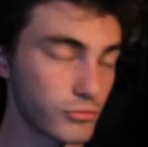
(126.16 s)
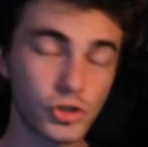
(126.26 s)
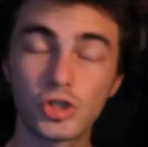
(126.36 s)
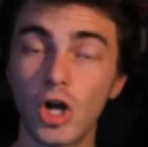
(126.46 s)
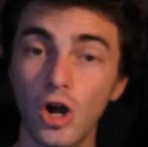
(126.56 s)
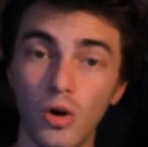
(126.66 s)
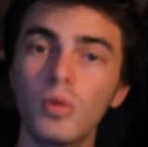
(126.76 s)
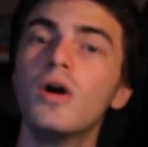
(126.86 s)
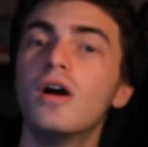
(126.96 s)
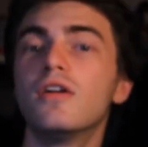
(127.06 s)

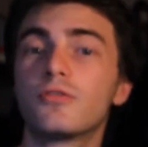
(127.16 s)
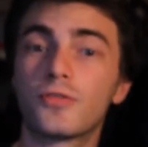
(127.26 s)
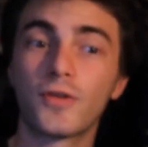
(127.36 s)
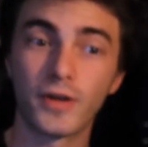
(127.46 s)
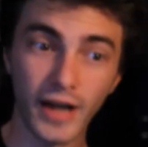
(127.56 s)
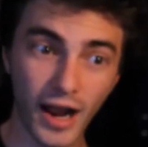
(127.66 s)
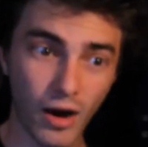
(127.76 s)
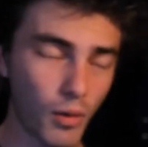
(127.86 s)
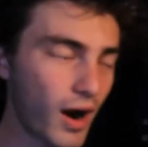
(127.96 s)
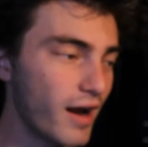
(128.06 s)
So for
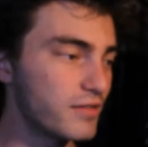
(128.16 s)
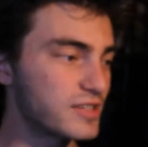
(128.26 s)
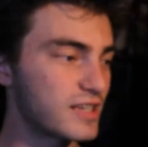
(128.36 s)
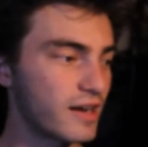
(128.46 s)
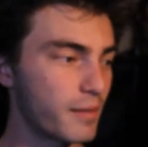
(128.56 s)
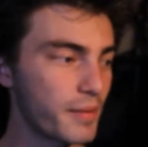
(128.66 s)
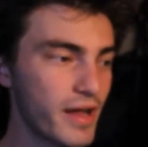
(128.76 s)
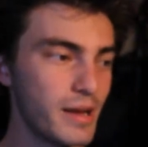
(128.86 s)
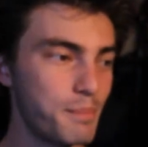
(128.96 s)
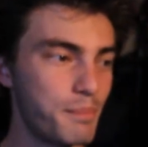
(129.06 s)
now, I have set up
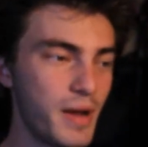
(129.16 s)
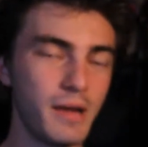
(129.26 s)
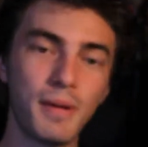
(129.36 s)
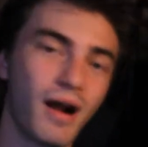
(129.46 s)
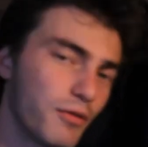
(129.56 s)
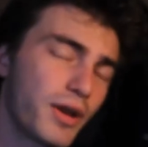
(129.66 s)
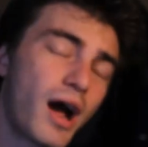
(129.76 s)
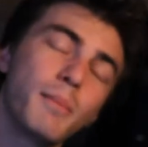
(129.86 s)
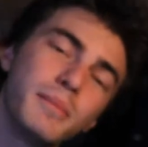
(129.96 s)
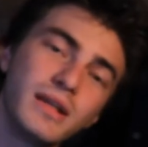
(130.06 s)
a
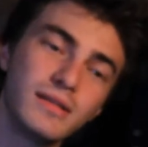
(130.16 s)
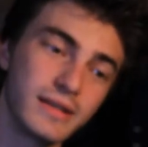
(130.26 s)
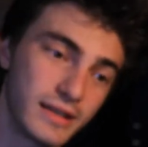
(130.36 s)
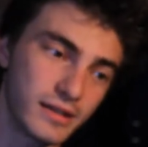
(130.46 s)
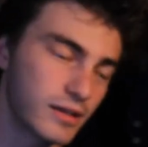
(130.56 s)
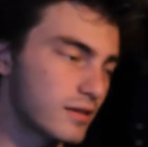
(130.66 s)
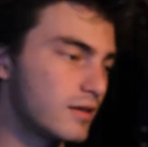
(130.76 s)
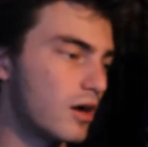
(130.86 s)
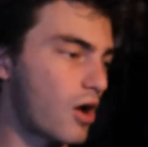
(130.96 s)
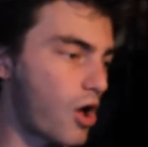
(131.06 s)
paypal.me link
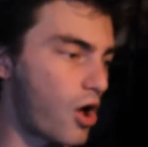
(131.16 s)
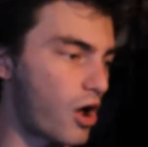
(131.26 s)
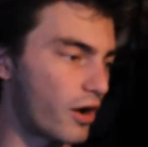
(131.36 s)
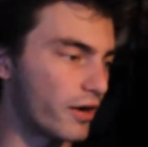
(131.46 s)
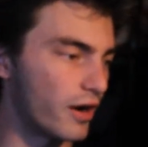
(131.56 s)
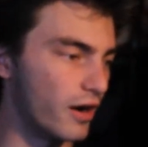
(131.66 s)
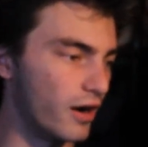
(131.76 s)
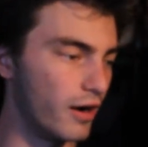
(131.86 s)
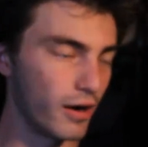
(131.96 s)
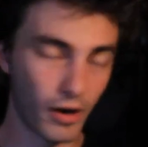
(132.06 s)
on
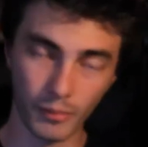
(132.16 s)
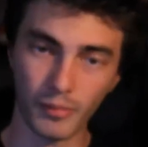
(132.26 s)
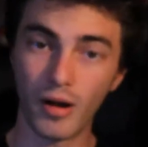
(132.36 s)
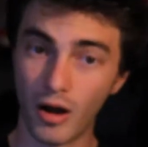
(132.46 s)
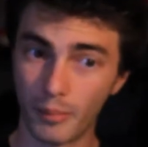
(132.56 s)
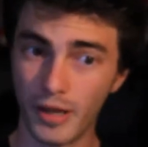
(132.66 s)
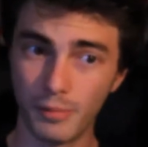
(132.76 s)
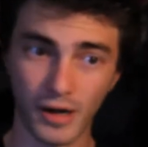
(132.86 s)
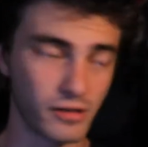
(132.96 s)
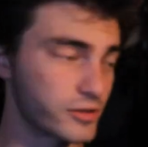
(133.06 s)

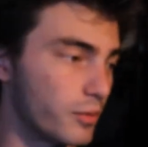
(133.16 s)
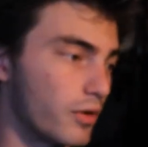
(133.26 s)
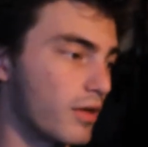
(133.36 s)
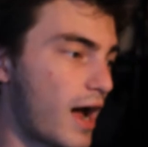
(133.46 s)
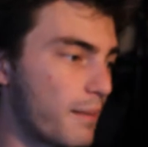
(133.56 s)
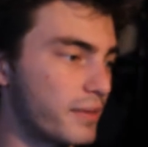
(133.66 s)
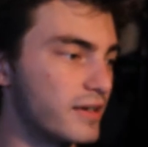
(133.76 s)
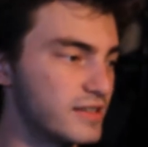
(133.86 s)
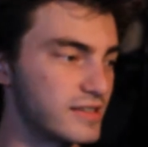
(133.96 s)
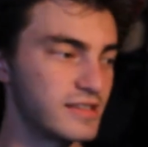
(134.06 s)
PayPal. So what will happen
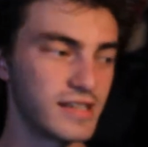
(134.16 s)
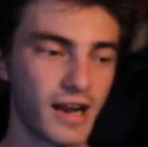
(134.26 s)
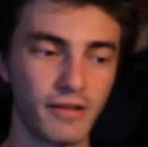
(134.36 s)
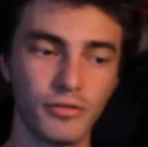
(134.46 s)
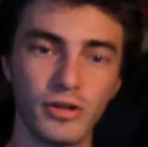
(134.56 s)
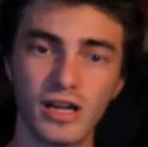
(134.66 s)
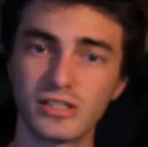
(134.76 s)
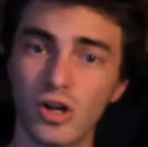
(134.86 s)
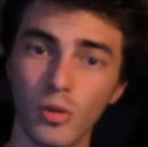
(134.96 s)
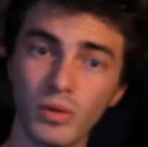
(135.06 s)
is that if you
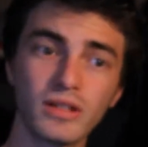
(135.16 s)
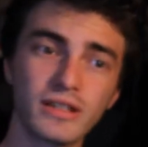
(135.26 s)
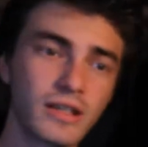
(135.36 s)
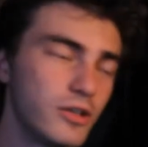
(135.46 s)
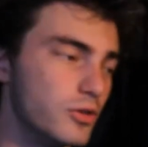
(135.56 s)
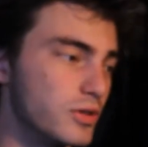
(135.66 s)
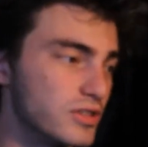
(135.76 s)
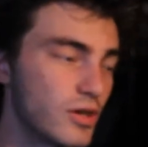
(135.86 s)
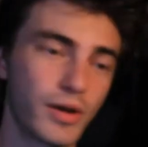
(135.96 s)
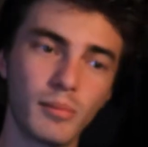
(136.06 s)
guys are willing, you can
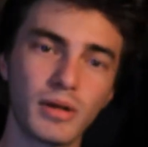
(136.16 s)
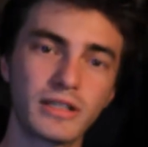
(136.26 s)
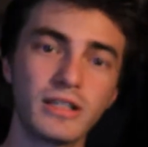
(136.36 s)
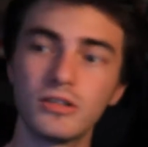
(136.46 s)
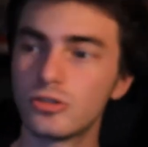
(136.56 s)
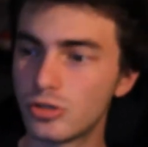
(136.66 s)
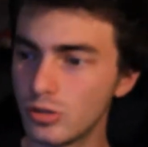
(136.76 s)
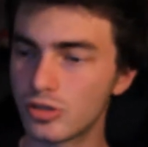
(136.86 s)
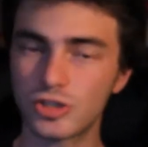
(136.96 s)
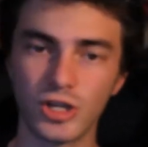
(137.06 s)
donate money
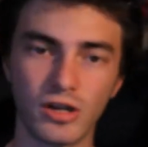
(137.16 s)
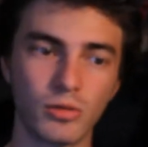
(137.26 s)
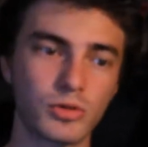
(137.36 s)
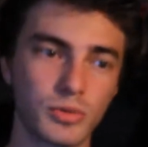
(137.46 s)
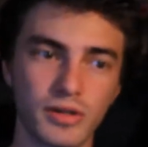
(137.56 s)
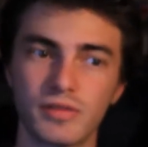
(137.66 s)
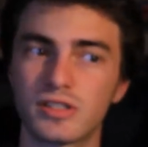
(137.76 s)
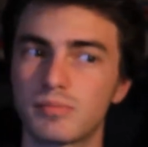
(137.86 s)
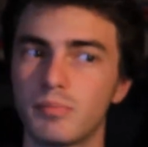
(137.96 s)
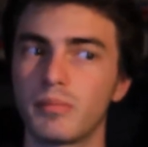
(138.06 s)
to this channel, which will give
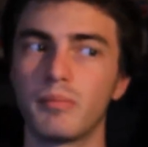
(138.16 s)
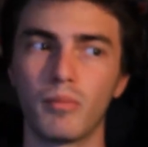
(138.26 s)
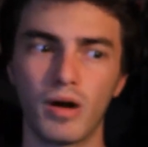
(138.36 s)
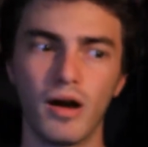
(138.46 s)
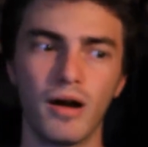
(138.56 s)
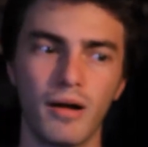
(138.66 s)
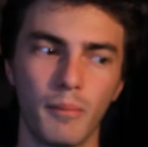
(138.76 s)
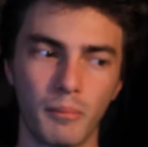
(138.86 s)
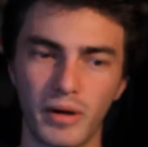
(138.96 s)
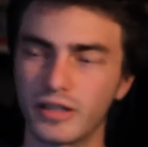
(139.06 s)
us
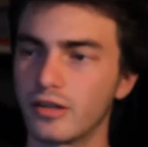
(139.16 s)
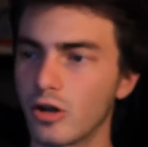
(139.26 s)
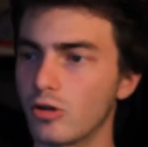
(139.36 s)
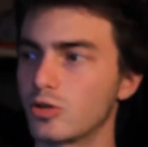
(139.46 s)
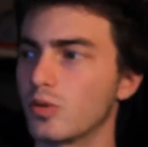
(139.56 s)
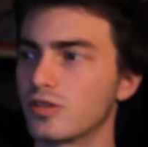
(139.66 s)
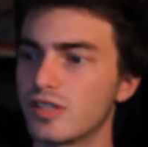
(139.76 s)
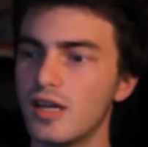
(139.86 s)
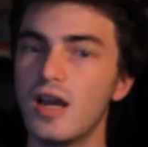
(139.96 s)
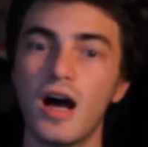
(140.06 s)
money to go towards
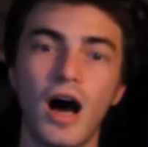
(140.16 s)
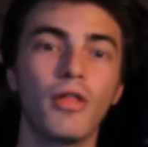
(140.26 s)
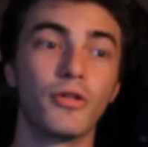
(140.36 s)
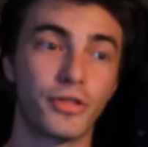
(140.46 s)
other